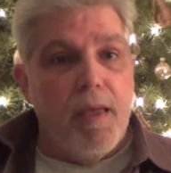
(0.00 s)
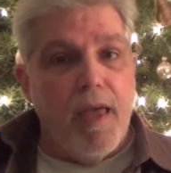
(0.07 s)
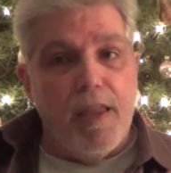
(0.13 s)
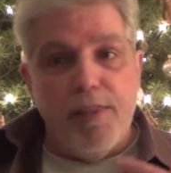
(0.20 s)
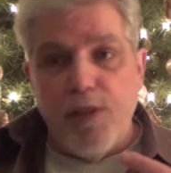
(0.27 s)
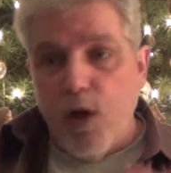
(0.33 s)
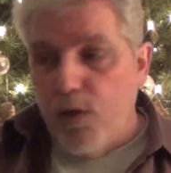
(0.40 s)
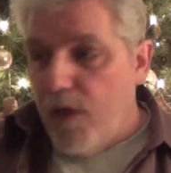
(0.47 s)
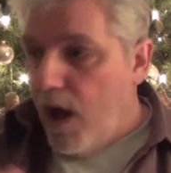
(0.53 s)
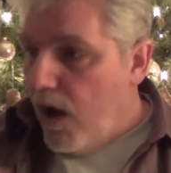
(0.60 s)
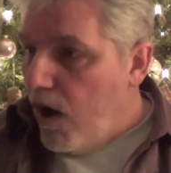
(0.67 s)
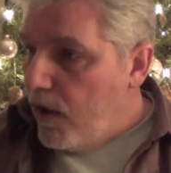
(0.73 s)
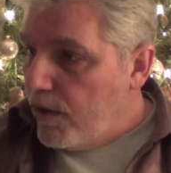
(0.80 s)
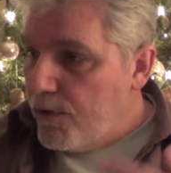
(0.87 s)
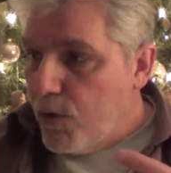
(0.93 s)
and the,
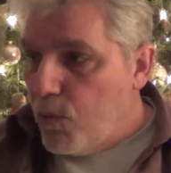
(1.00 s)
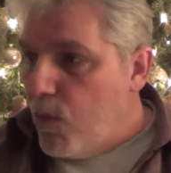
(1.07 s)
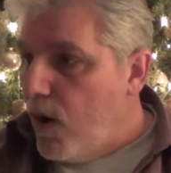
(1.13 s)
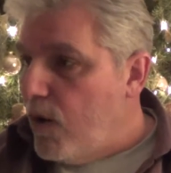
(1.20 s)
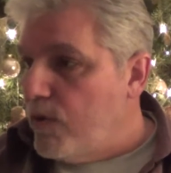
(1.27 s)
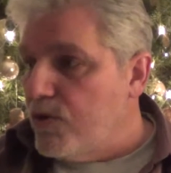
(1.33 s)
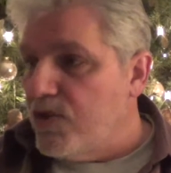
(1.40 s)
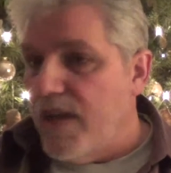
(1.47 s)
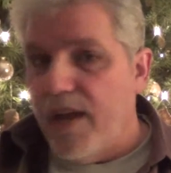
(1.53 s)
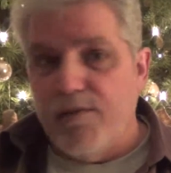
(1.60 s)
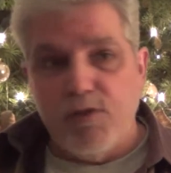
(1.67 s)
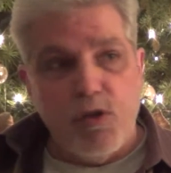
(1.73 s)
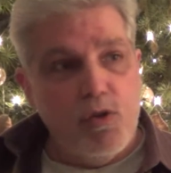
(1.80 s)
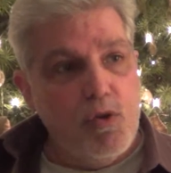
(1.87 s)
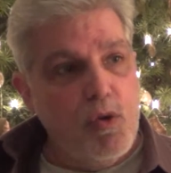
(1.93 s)
all of the woes
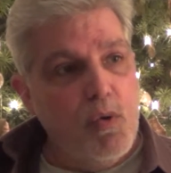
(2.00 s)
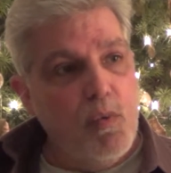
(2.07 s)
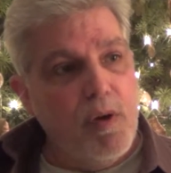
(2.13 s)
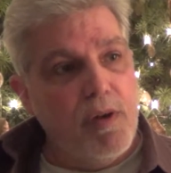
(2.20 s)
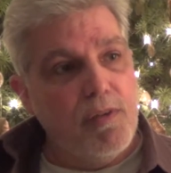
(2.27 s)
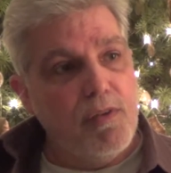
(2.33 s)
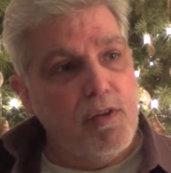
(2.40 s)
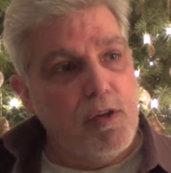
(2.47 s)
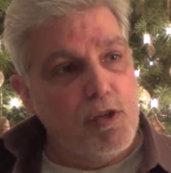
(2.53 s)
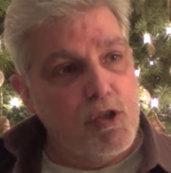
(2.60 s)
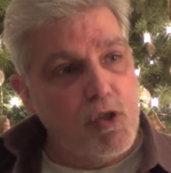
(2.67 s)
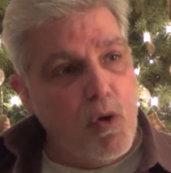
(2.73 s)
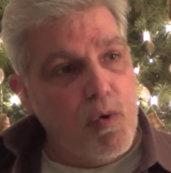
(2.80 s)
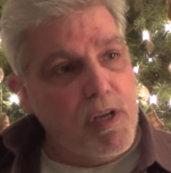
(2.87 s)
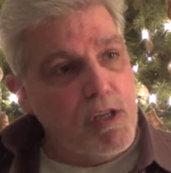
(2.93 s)
have to do with you're
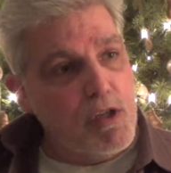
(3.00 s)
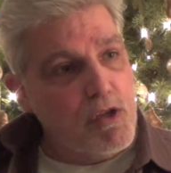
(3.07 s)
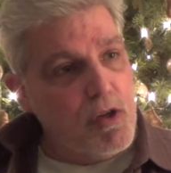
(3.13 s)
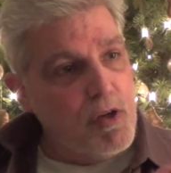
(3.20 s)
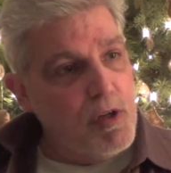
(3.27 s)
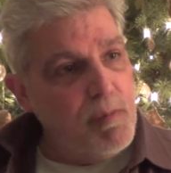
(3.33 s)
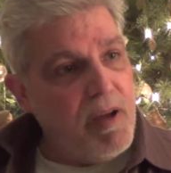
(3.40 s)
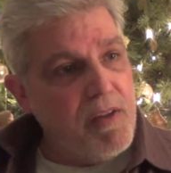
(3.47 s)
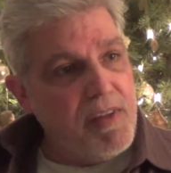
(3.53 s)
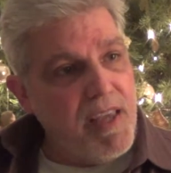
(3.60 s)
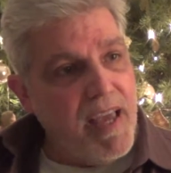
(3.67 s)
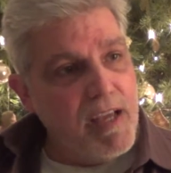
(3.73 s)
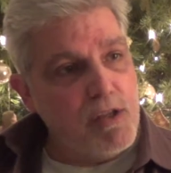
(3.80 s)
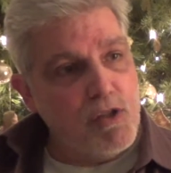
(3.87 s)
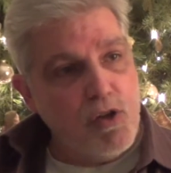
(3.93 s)
so concerned about
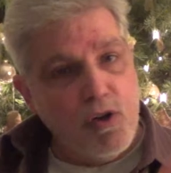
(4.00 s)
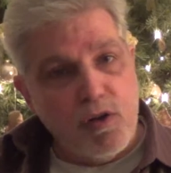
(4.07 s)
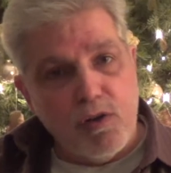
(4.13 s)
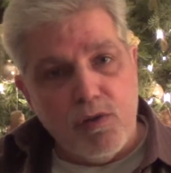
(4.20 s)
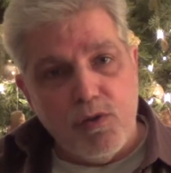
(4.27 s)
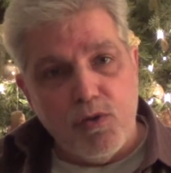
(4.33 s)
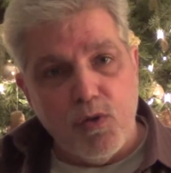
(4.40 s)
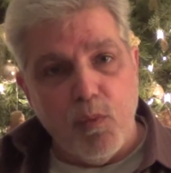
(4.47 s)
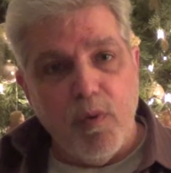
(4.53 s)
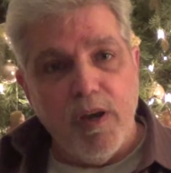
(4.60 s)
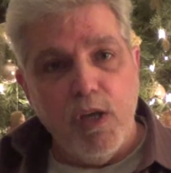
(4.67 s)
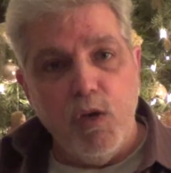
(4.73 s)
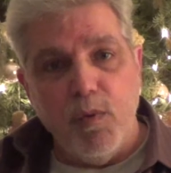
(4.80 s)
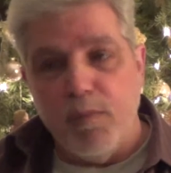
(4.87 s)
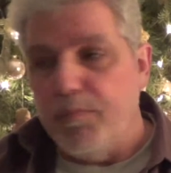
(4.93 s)
the externals, the way
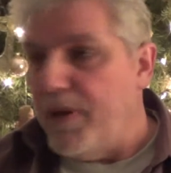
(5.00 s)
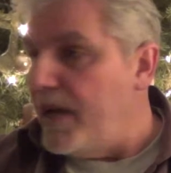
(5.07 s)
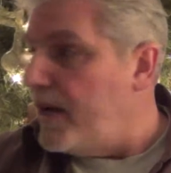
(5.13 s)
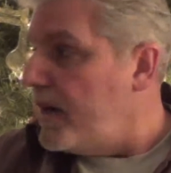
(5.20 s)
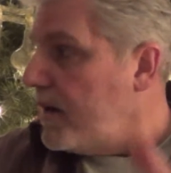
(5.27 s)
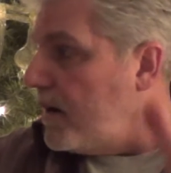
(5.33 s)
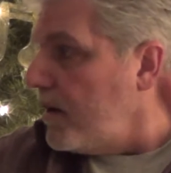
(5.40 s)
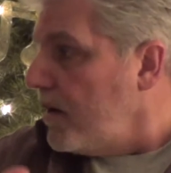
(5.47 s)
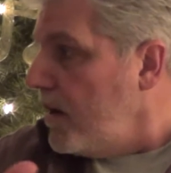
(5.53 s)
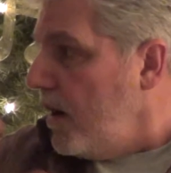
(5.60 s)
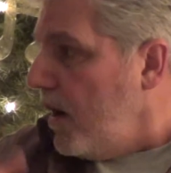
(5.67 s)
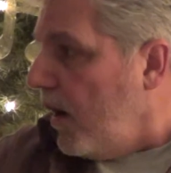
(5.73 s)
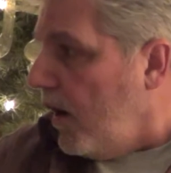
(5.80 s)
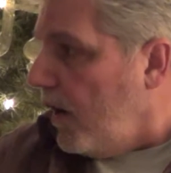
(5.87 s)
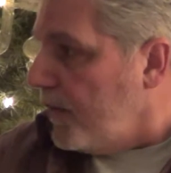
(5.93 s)
you appear,
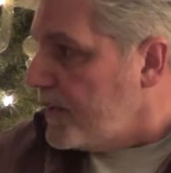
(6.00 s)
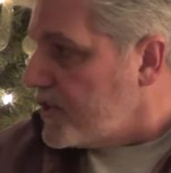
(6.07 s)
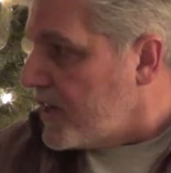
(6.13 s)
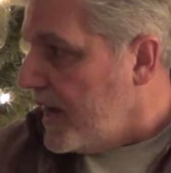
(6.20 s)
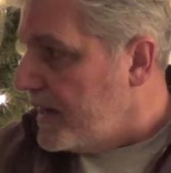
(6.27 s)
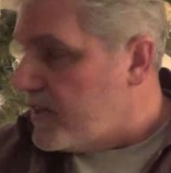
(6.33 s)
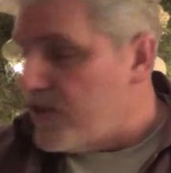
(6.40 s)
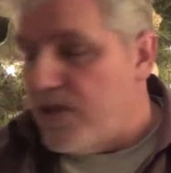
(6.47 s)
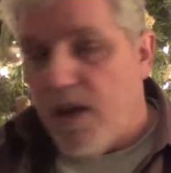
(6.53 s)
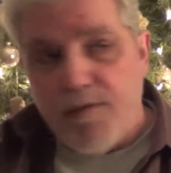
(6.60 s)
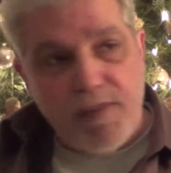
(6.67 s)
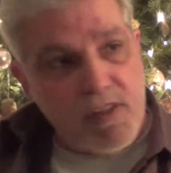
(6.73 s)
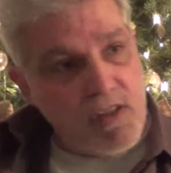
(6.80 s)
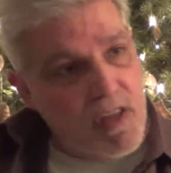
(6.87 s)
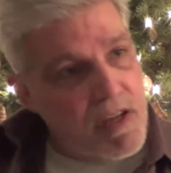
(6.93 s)
all this kind of
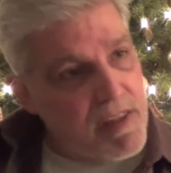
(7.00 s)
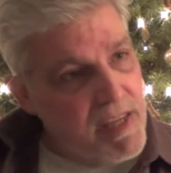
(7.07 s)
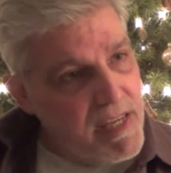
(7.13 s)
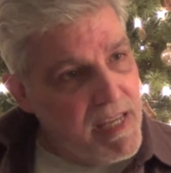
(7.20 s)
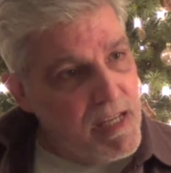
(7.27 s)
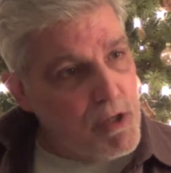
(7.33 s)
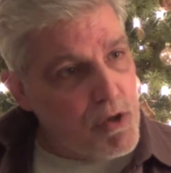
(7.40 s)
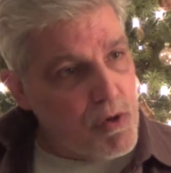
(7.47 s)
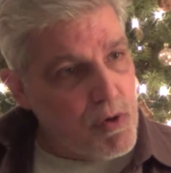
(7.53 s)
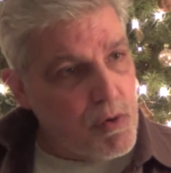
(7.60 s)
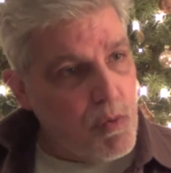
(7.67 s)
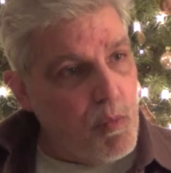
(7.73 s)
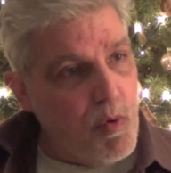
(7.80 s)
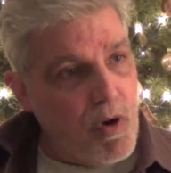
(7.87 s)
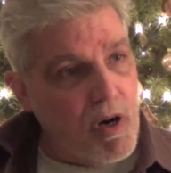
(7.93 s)
stuff, instead of the
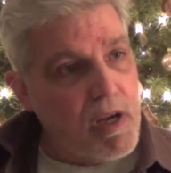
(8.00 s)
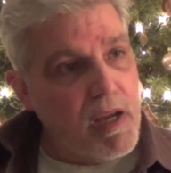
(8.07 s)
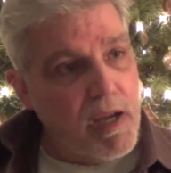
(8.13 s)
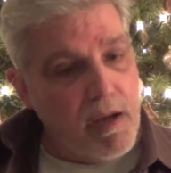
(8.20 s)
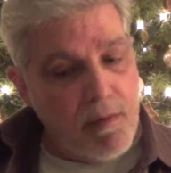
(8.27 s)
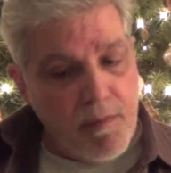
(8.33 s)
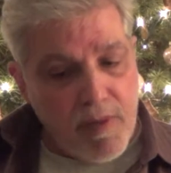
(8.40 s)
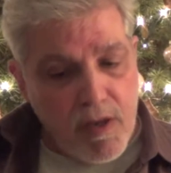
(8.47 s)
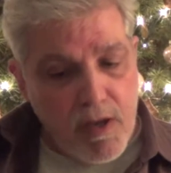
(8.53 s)
internal working.